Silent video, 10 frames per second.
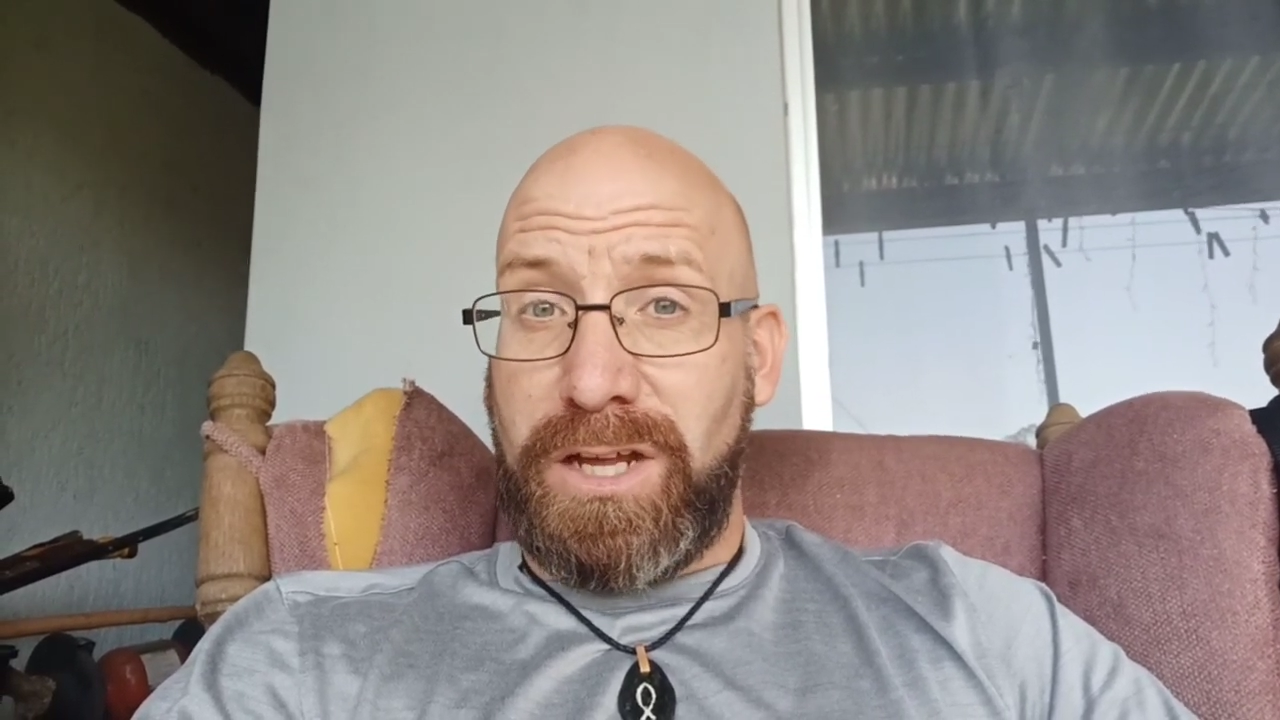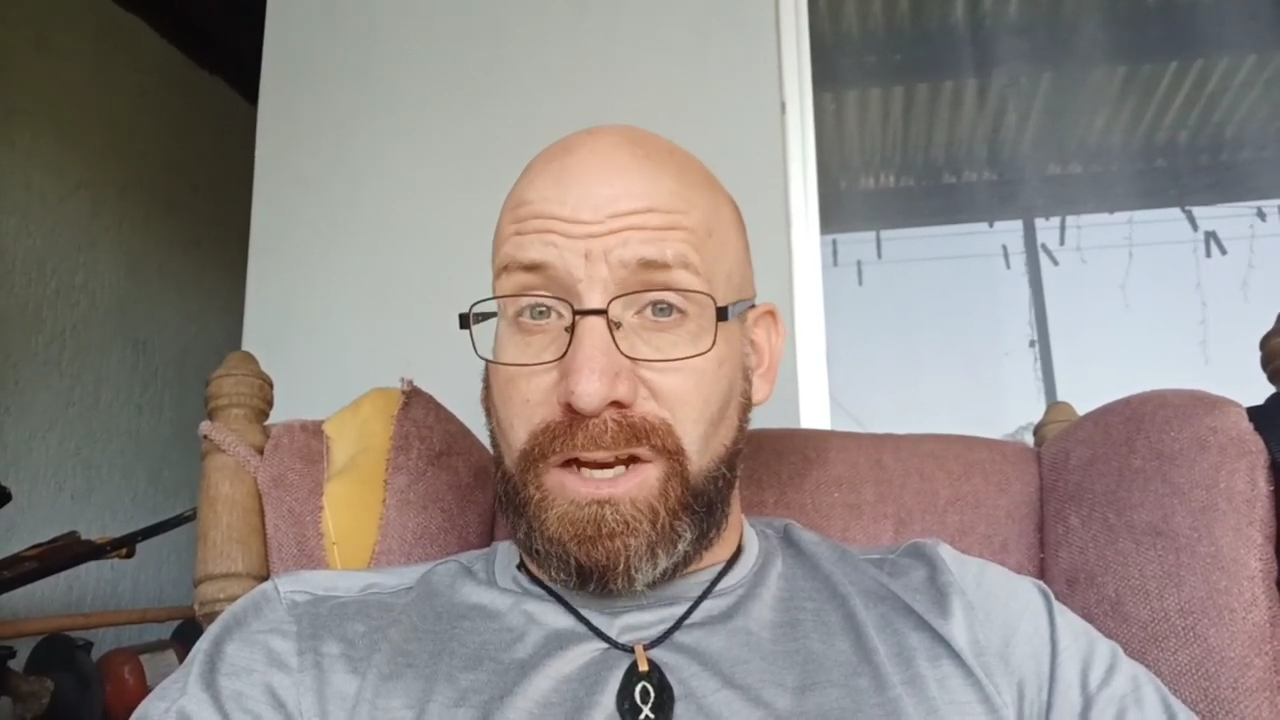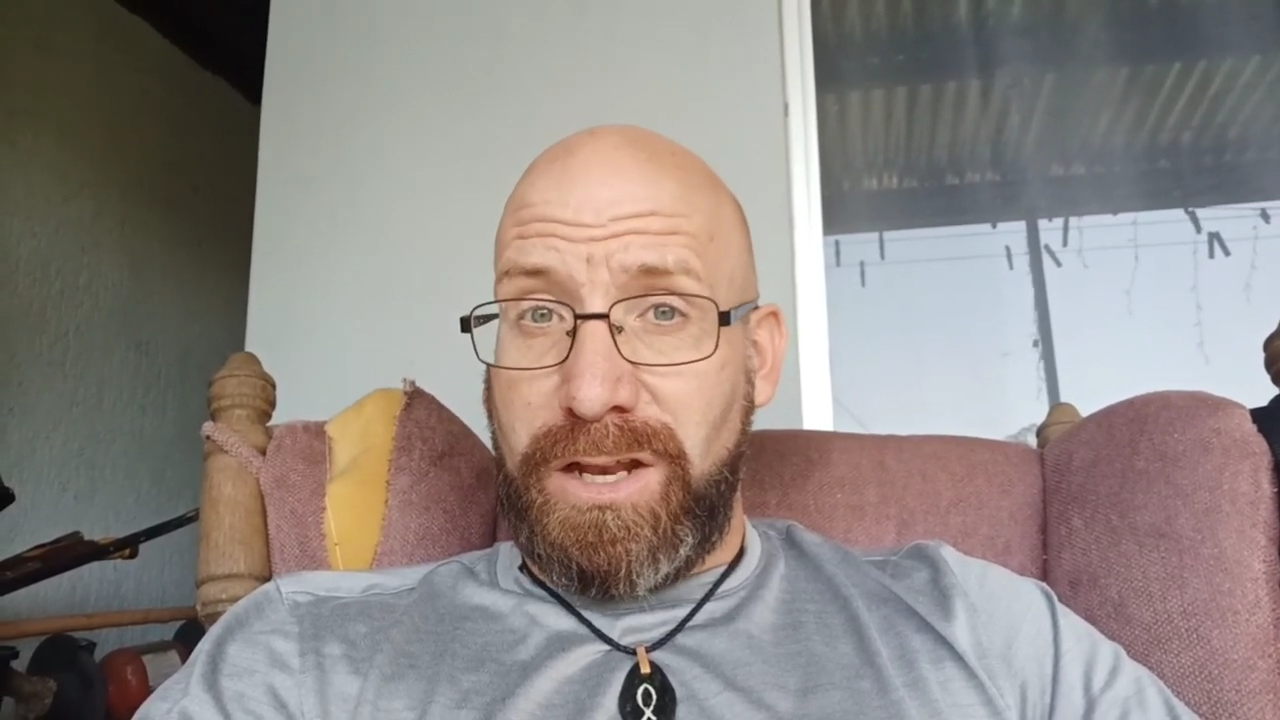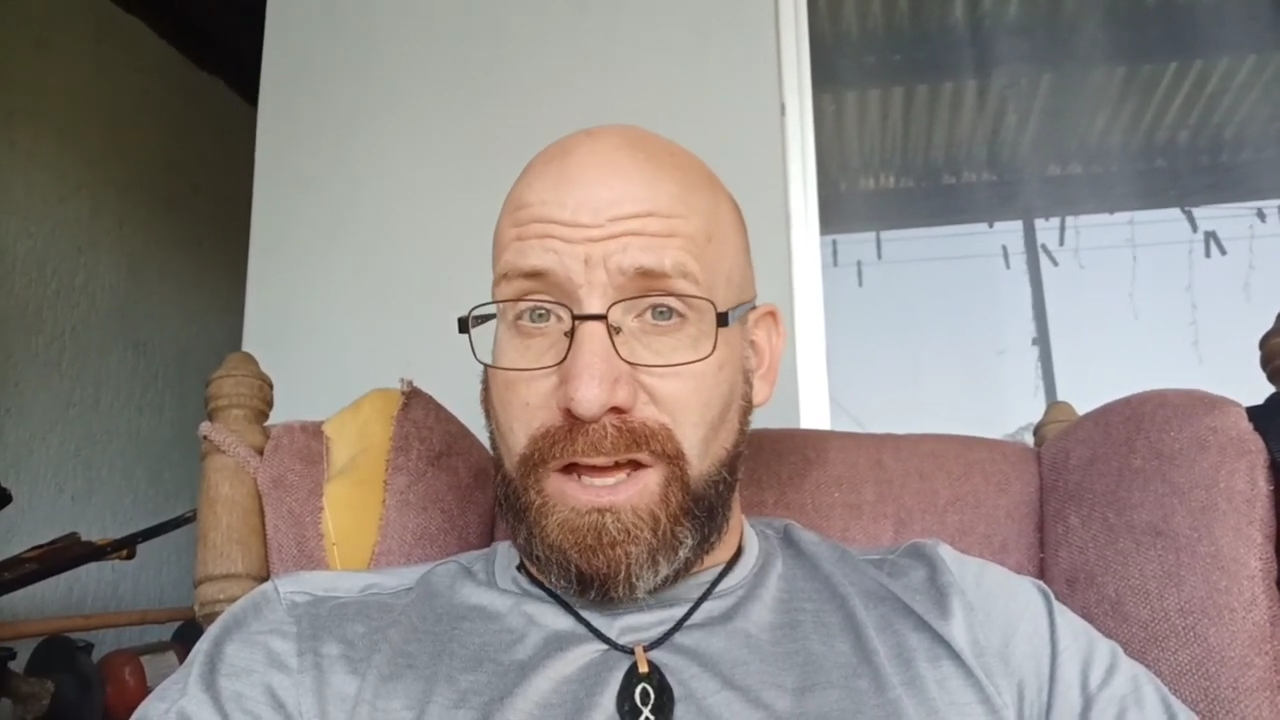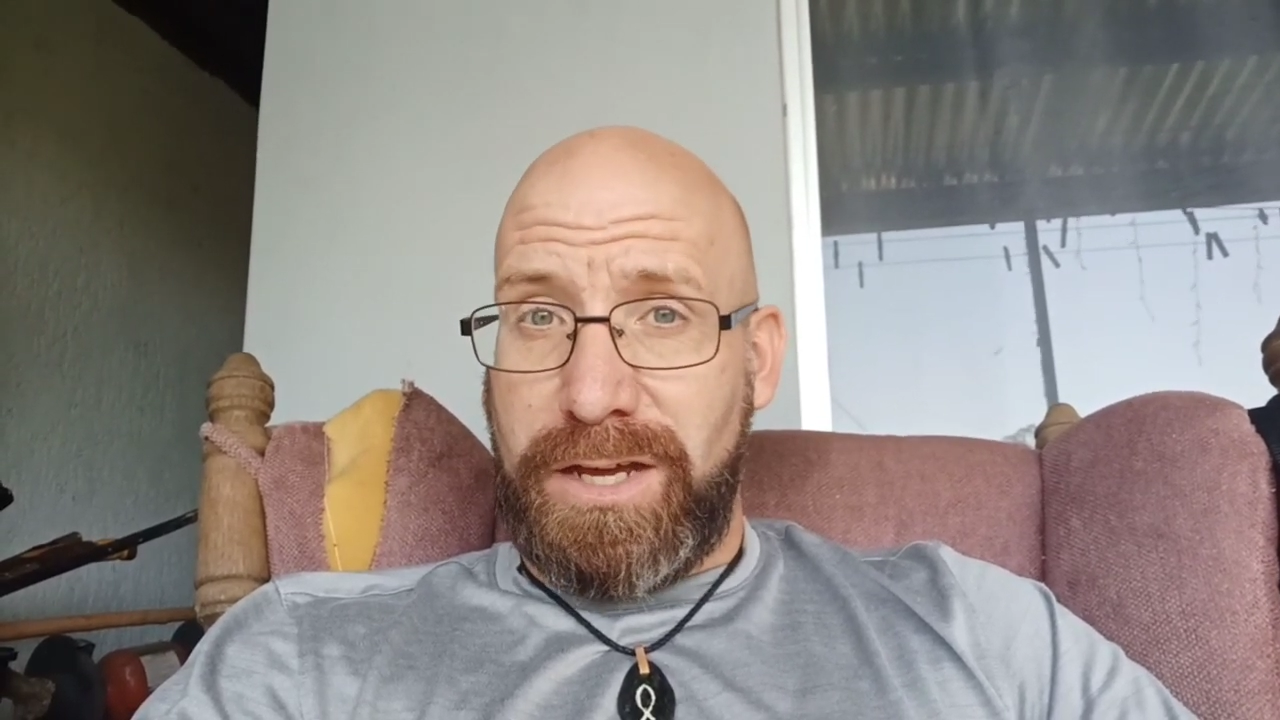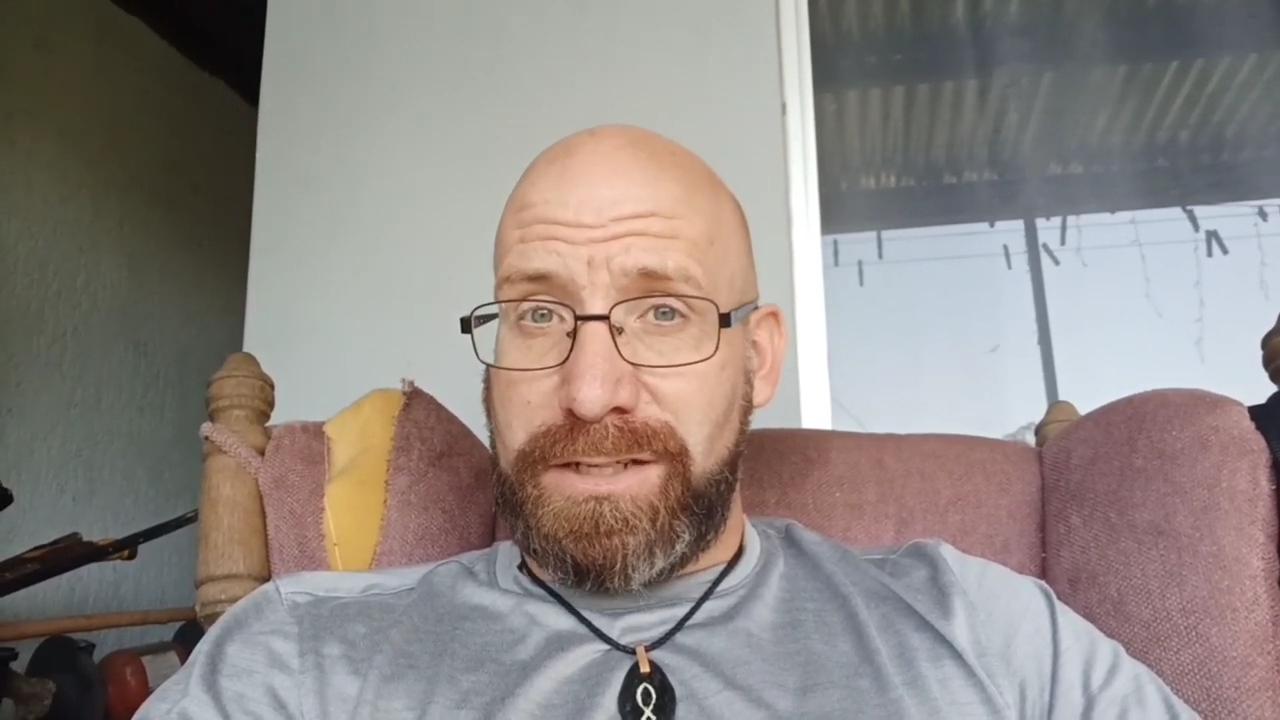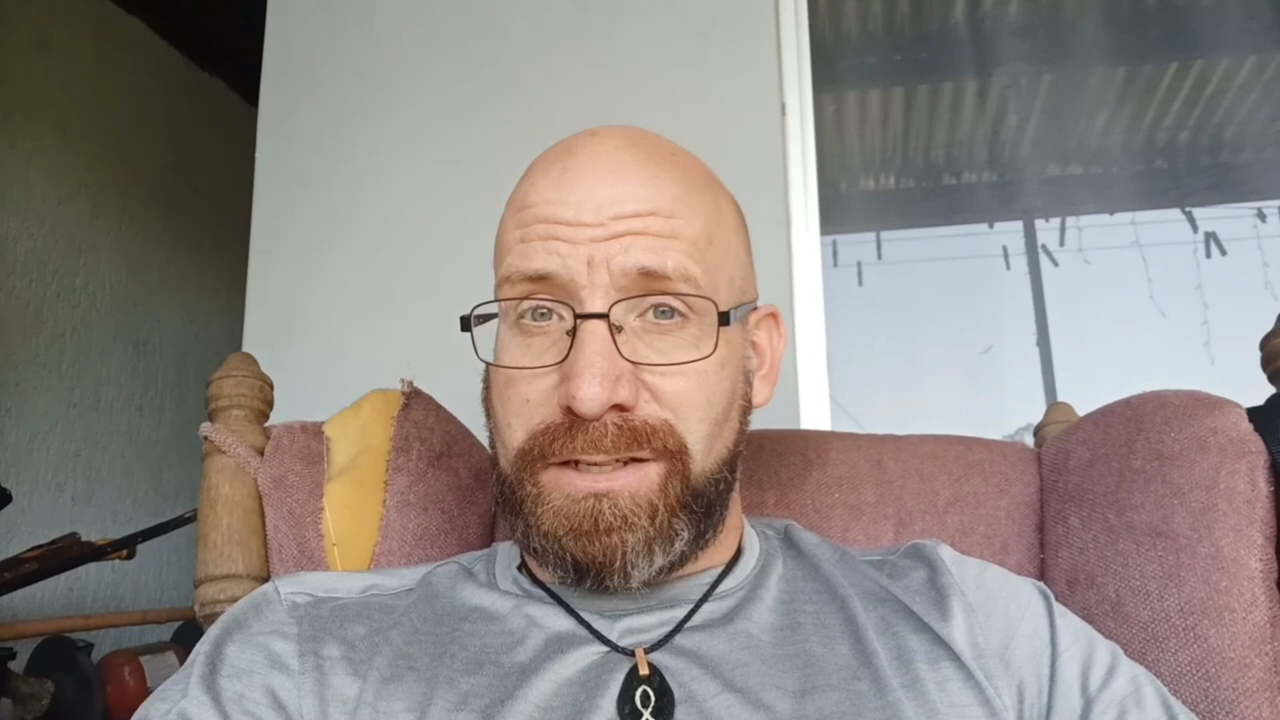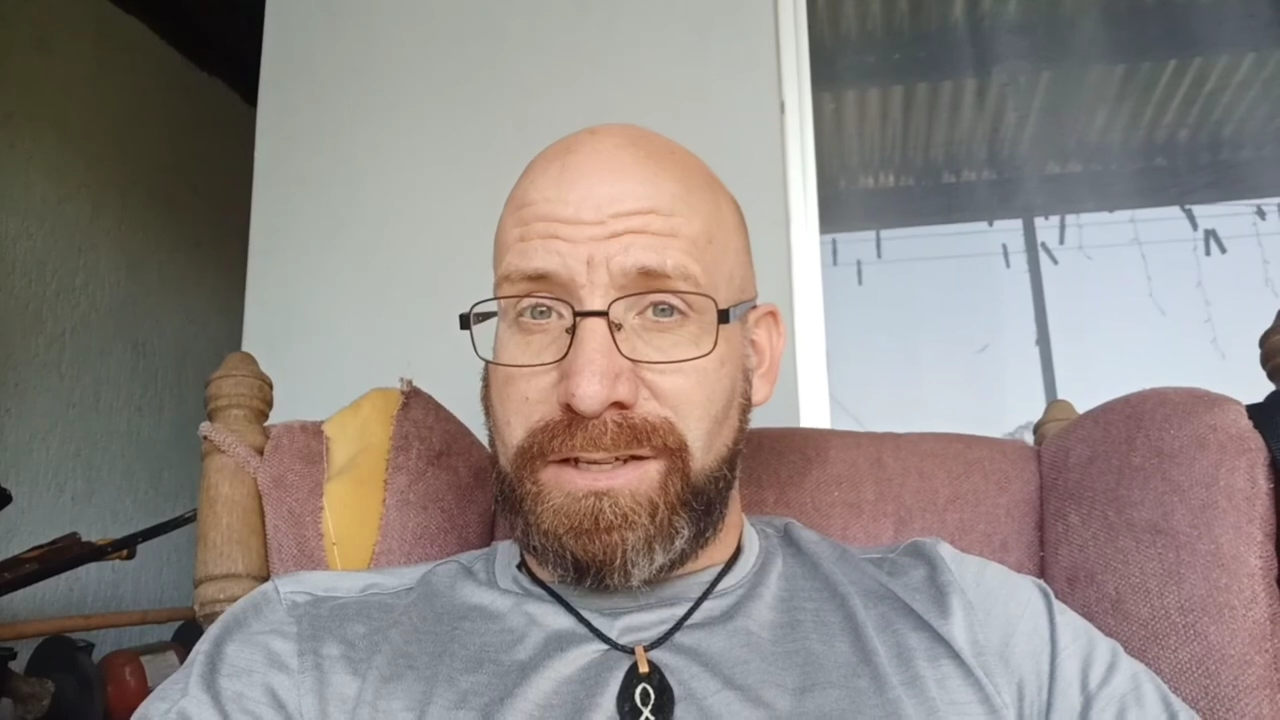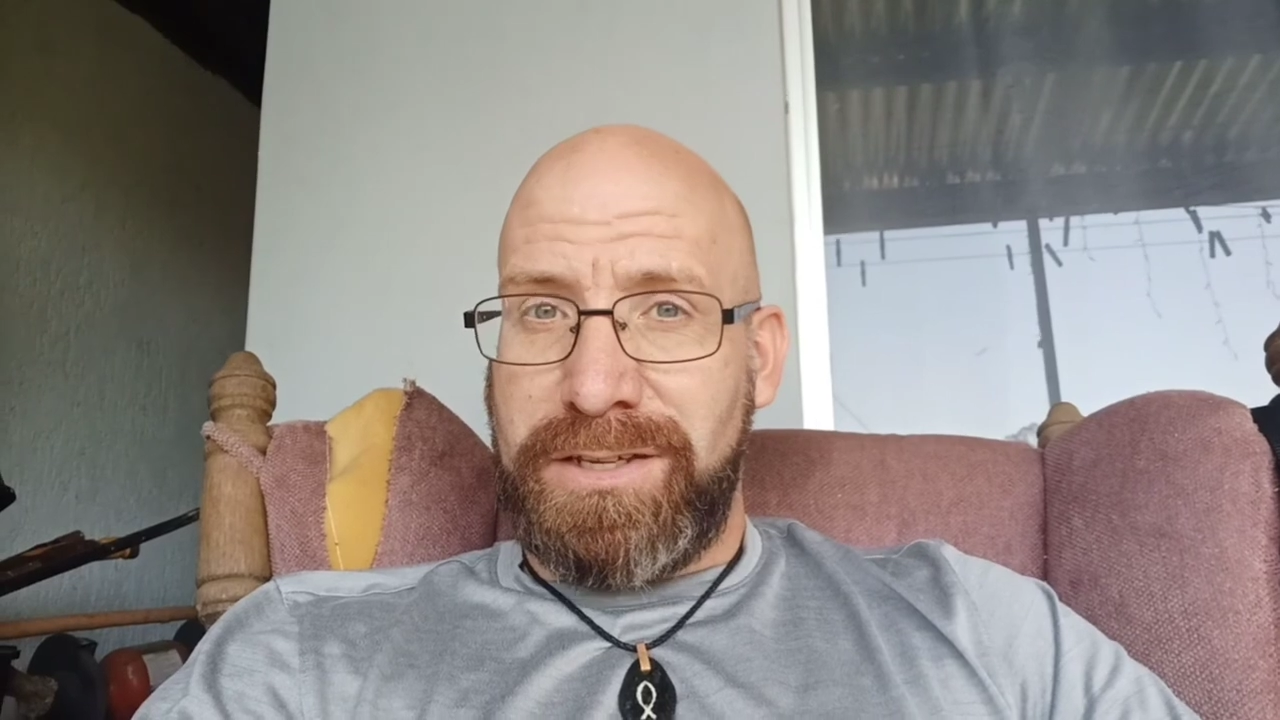a lot.